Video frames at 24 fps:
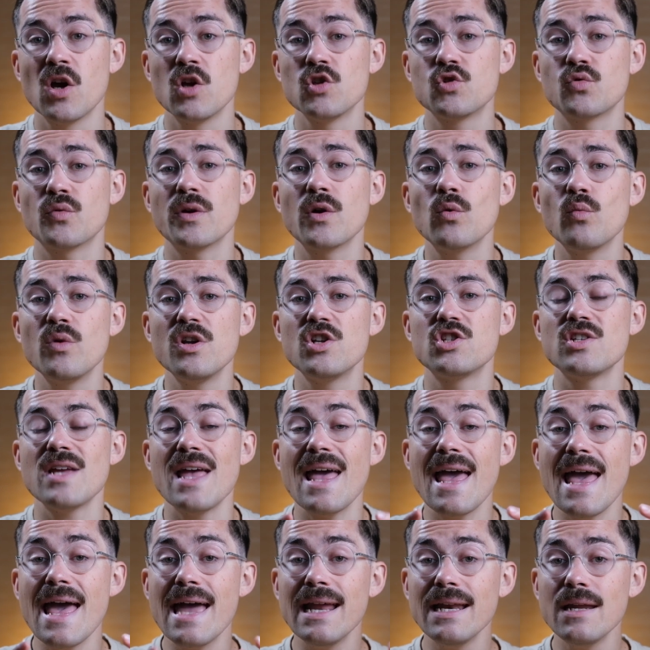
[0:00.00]
during which
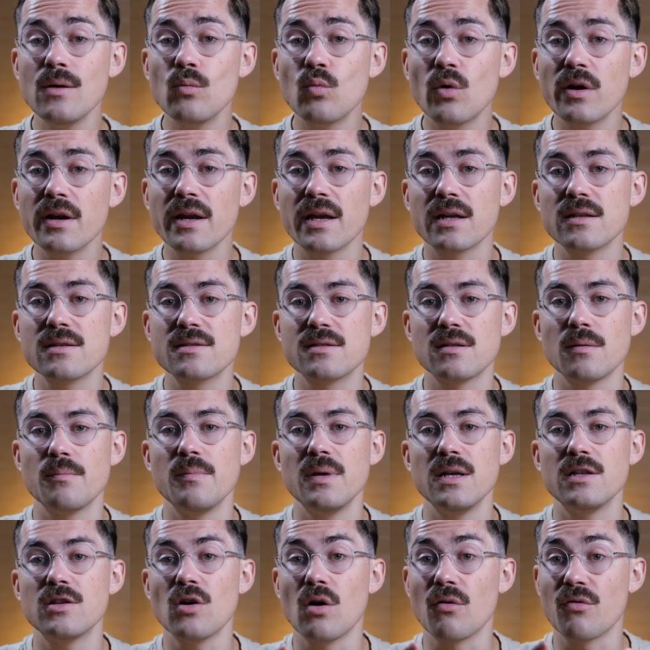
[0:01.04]
anyone can
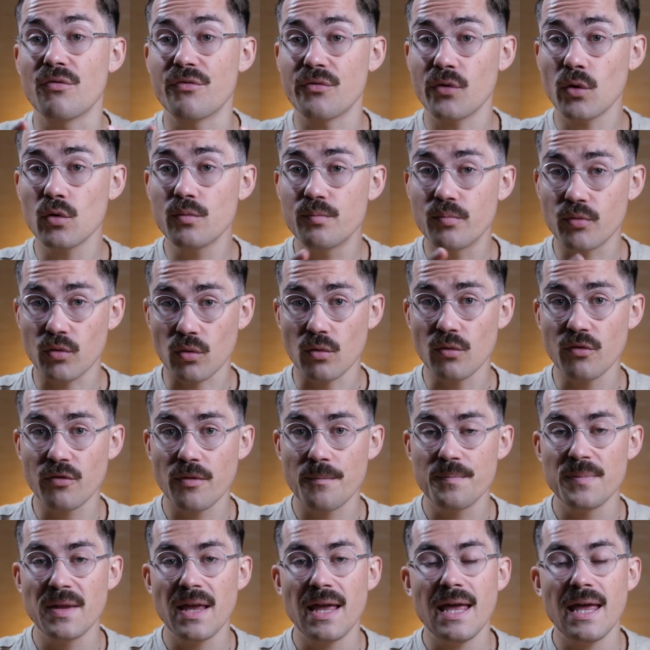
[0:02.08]
submit a fraud proof